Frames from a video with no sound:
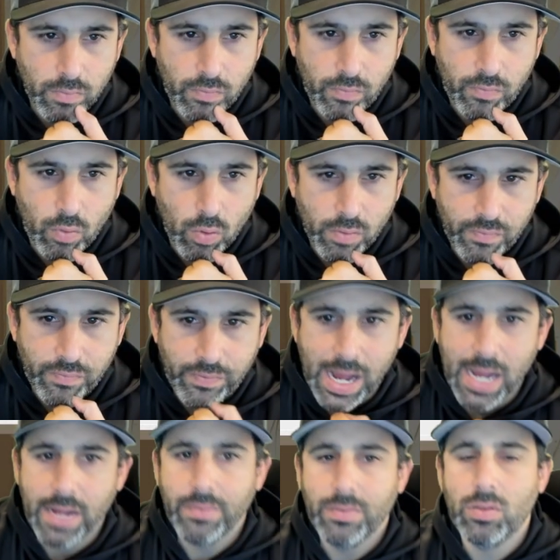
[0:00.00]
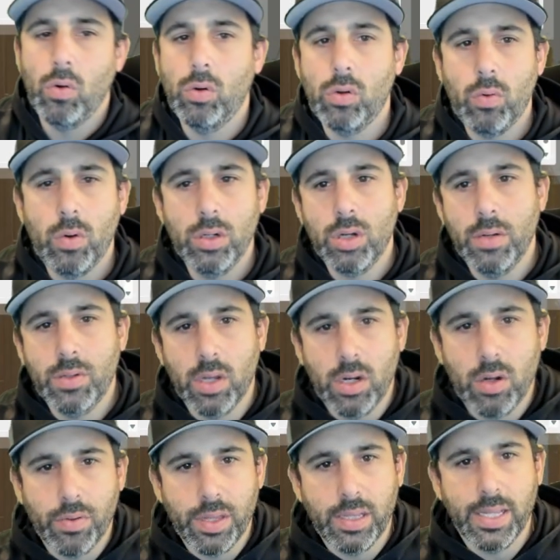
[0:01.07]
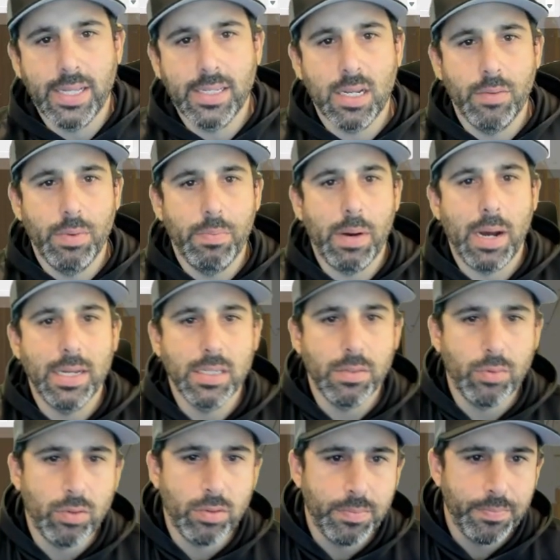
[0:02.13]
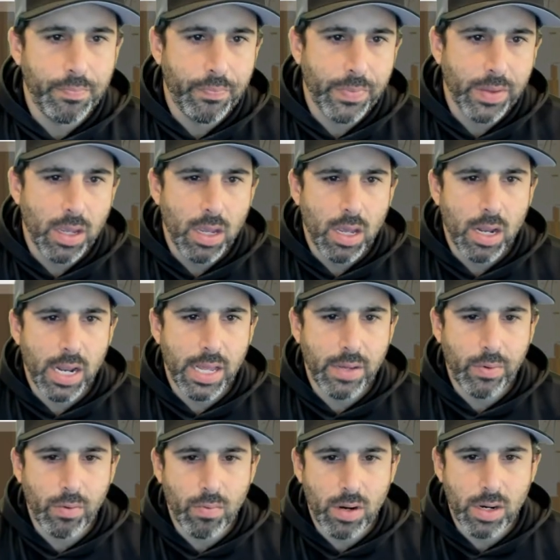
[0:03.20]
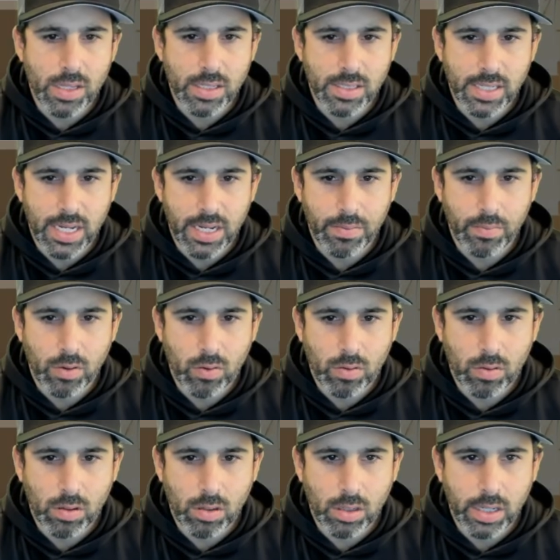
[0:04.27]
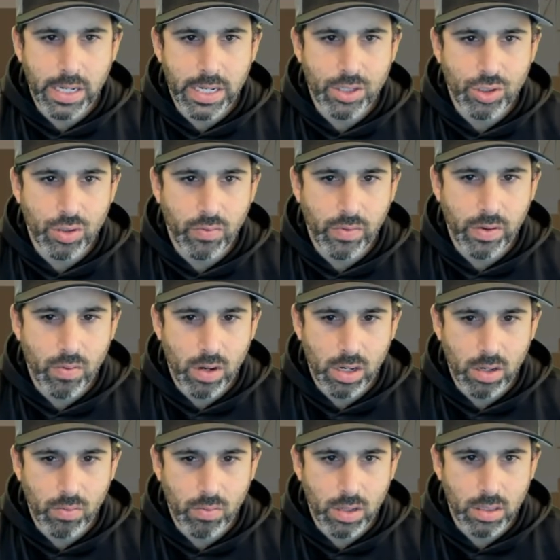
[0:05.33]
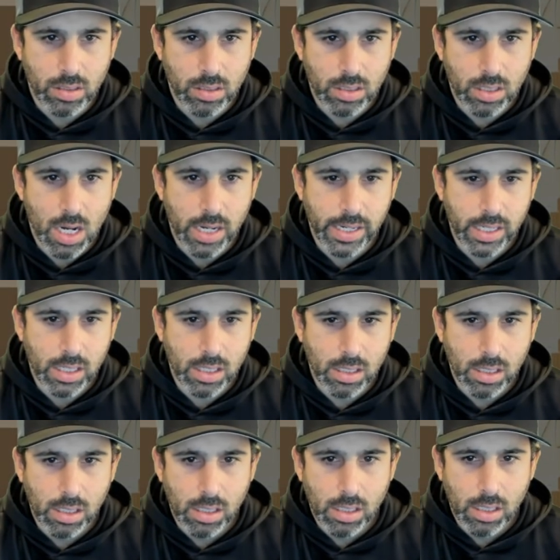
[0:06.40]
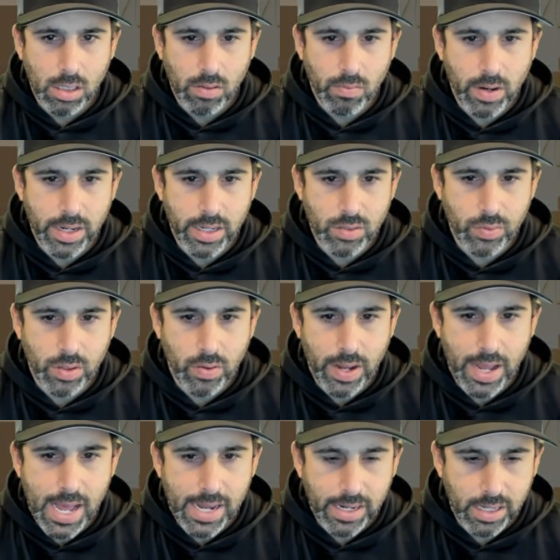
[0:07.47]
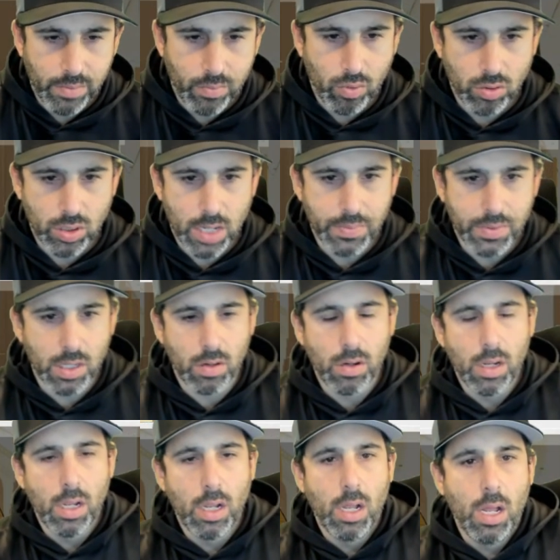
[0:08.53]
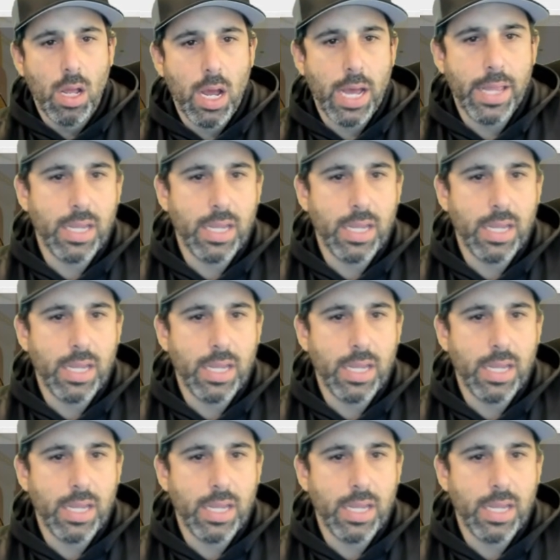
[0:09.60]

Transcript: 4, 5 total 1-drops, so I don't think that's going to be possible. I think we run into the same issue if we wanted to run Cunning, right? Because we don't add any more drops. So I think